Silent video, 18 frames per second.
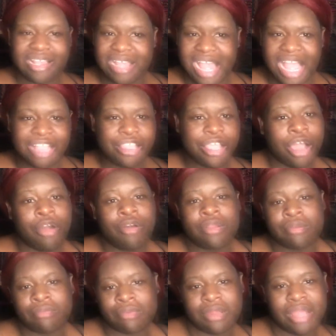I
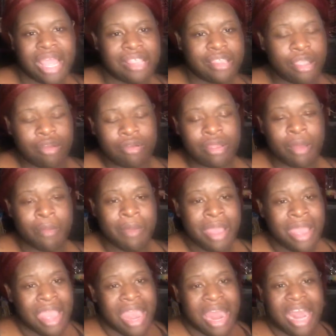told him,
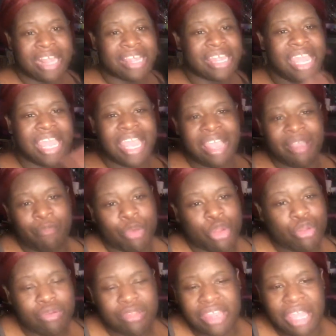I said,
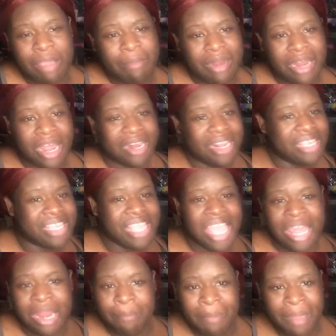when you send me like the
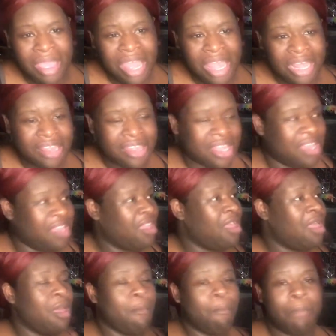teddy bears and
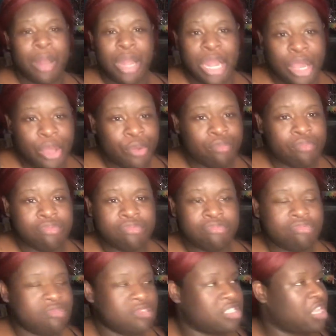
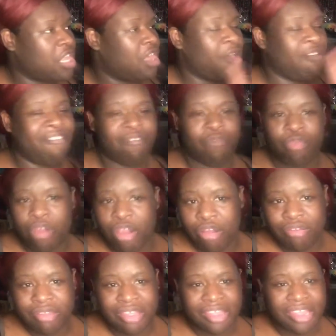balloons and
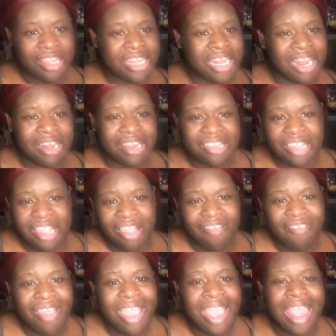roses and all that
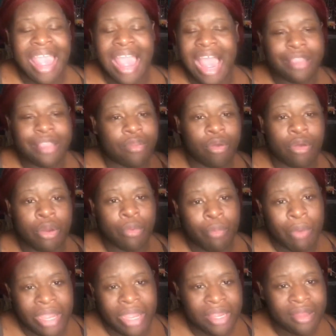stuff, I throw it
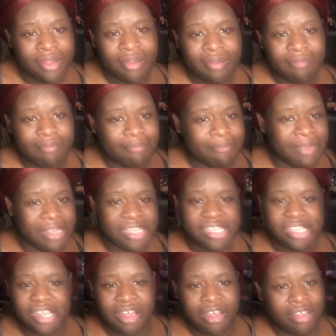away.
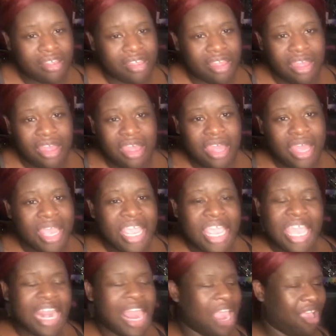Because
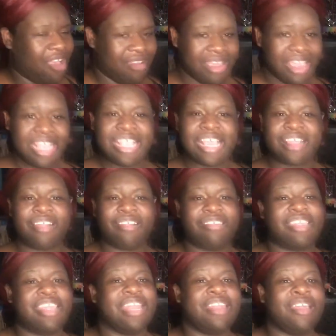it just gonna
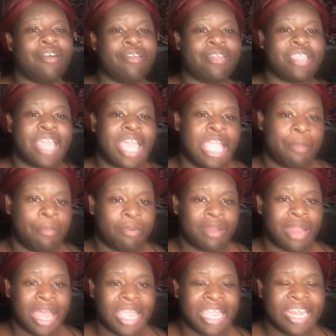sit there on the table,
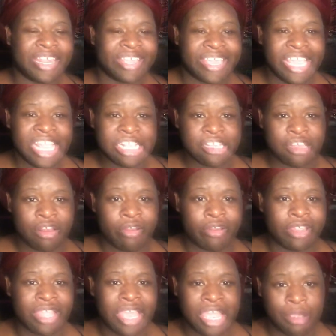like in the kitchen on
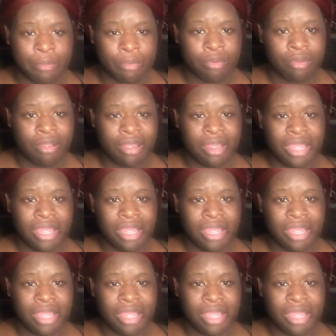the table,